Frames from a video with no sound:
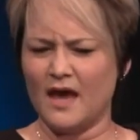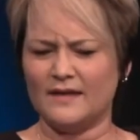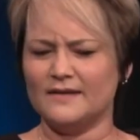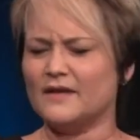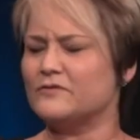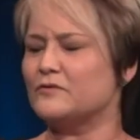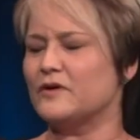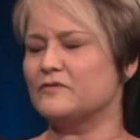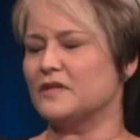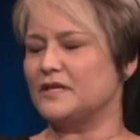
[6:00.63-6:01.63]
I didn't have a
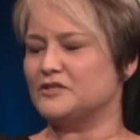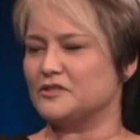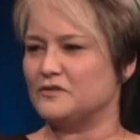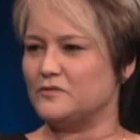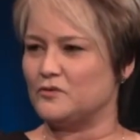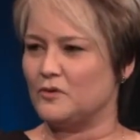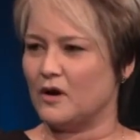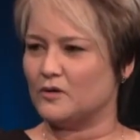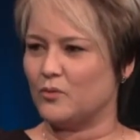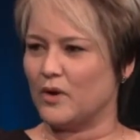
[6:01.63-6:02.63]
revelation of who God